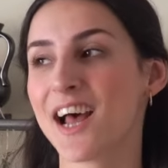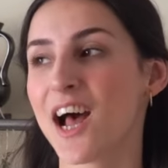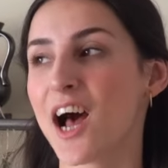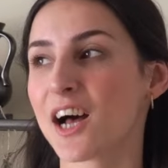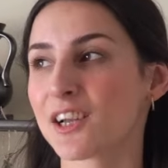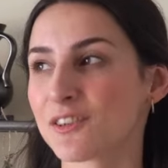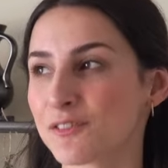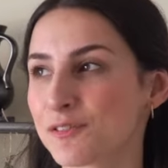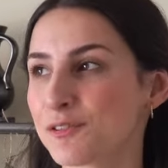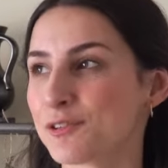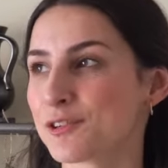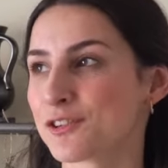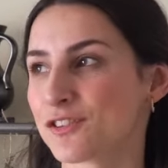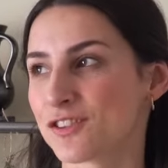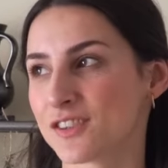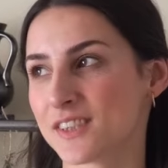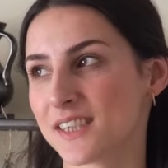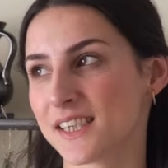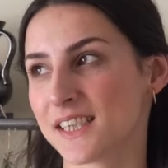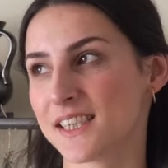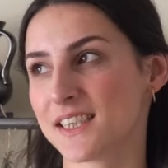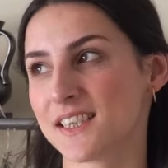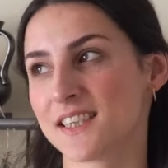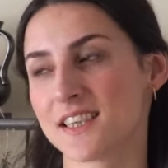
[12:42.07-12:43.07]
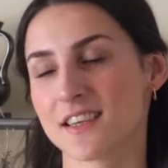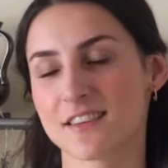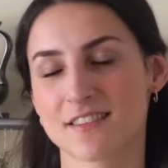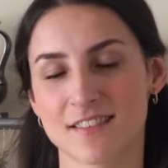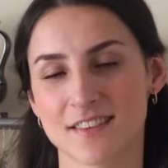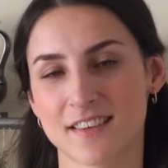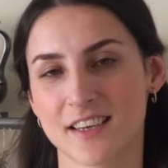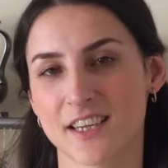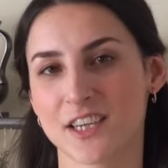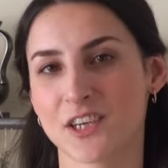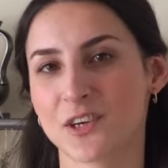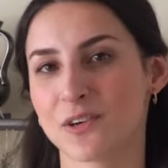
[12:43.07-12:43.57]
unfortunately
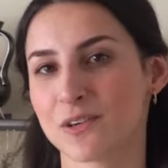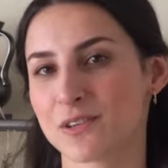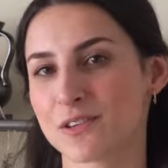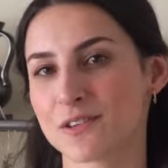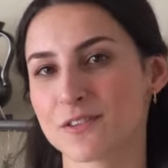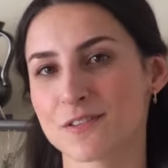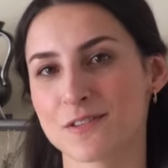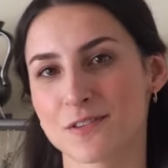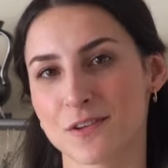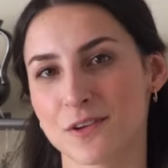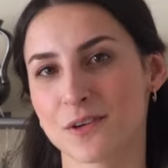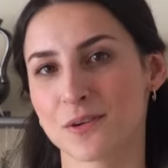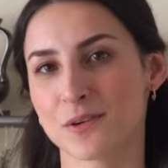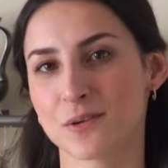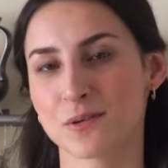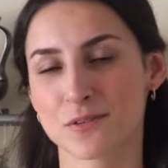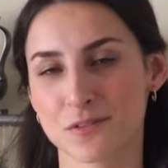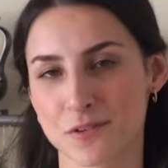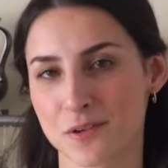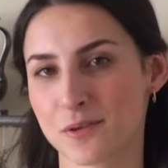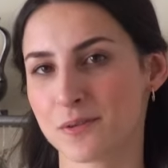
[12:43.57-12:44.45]
yesterday got so